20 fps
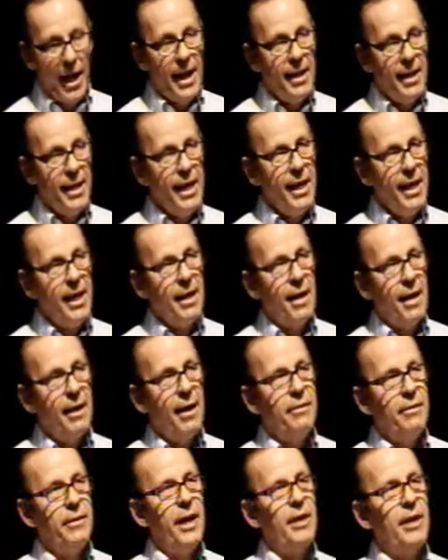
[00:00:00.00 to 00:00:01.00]

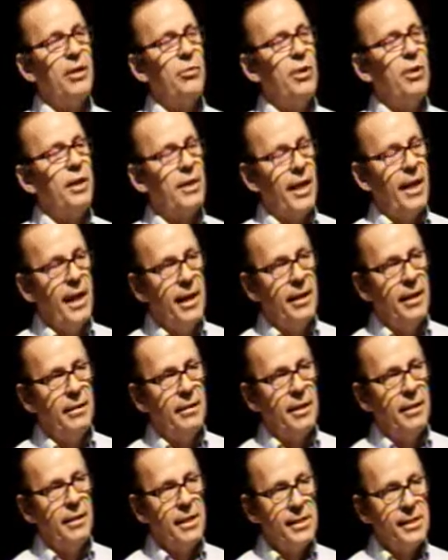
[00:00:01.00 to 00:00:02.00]
any nitric
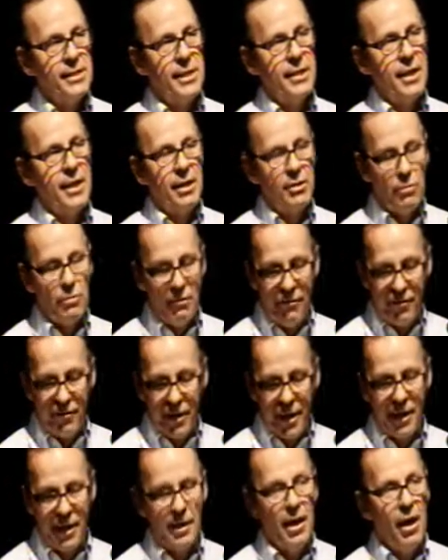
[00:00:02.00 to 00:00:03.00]
N that is
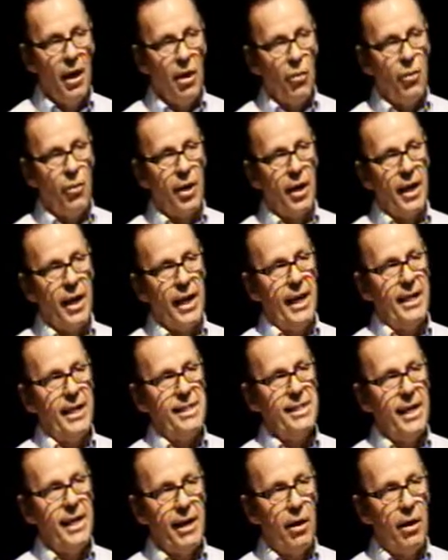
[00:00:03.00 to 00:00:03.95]
denitrified will